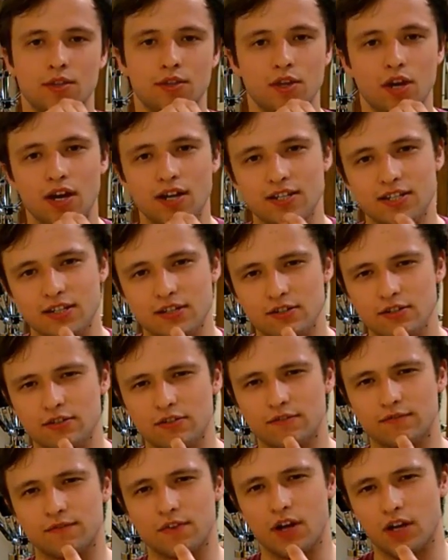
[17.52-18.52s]
The idea
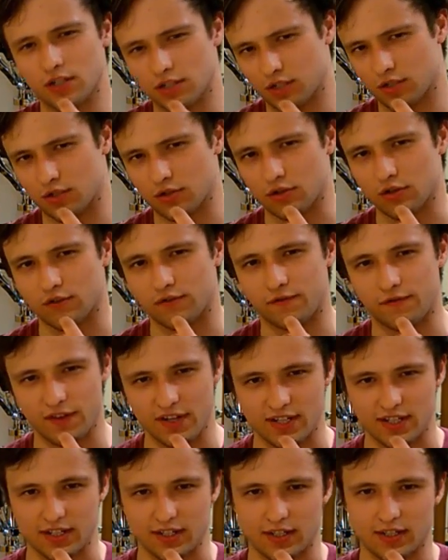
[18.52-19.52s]
of underdog
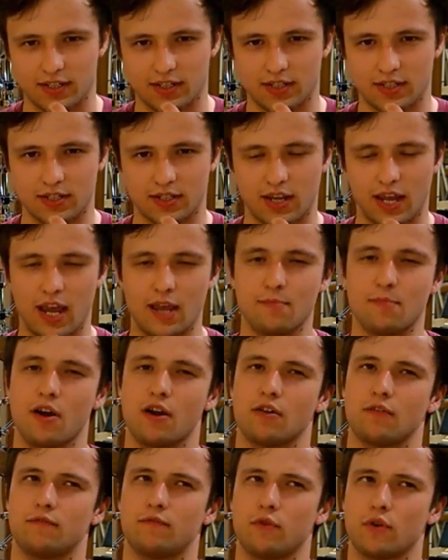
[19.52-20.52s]
physics came
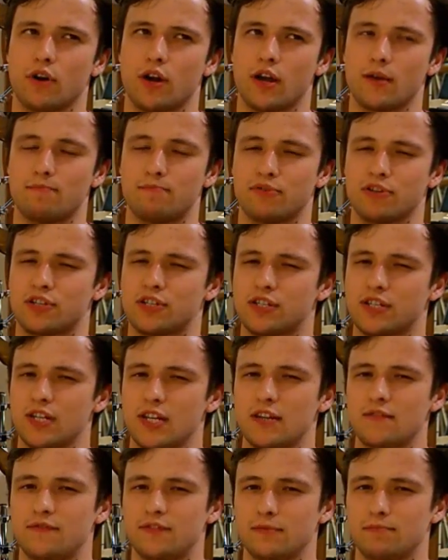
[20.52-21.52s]
out of what I
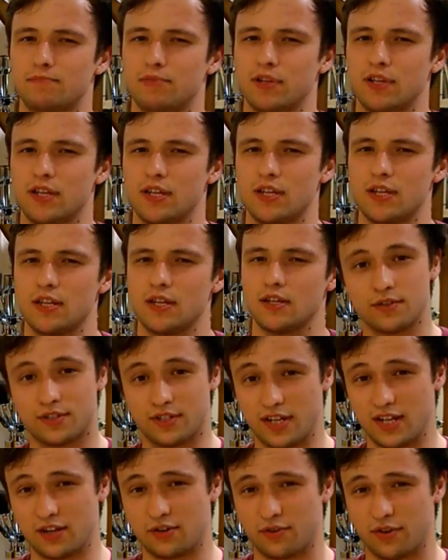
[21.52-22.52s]
perceived to be the
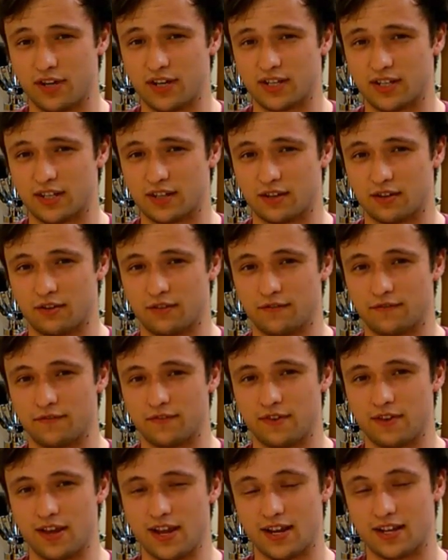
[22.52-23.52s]
decrease
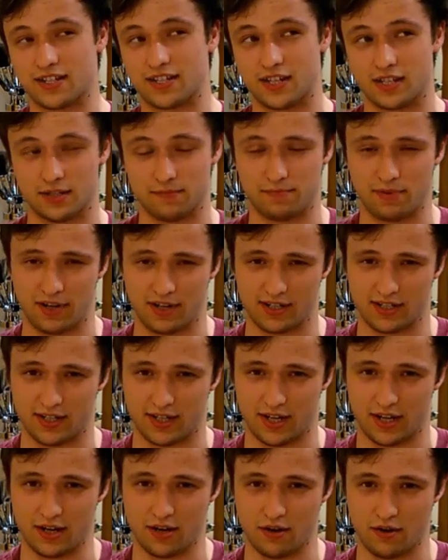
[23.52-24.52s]
of
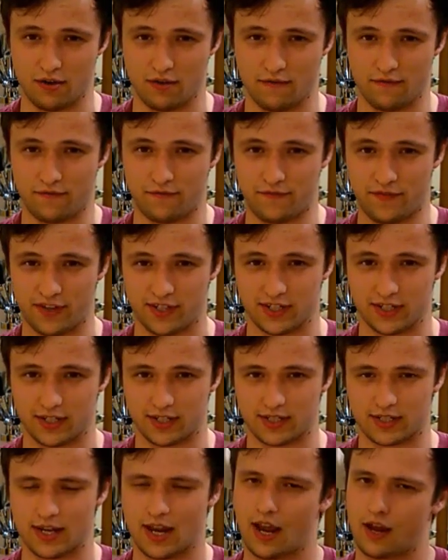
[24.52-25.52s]
accessibility of
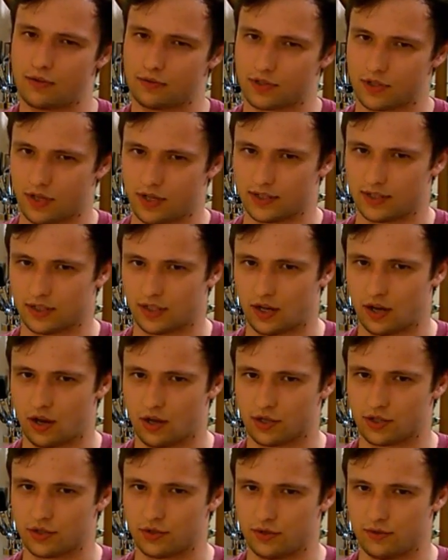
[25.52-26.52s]
physics outside the
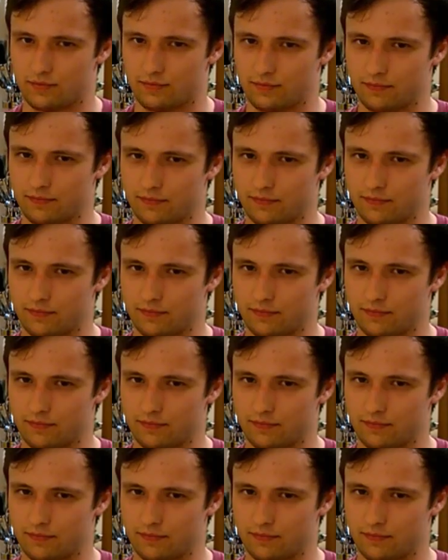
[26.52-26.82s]
classroom.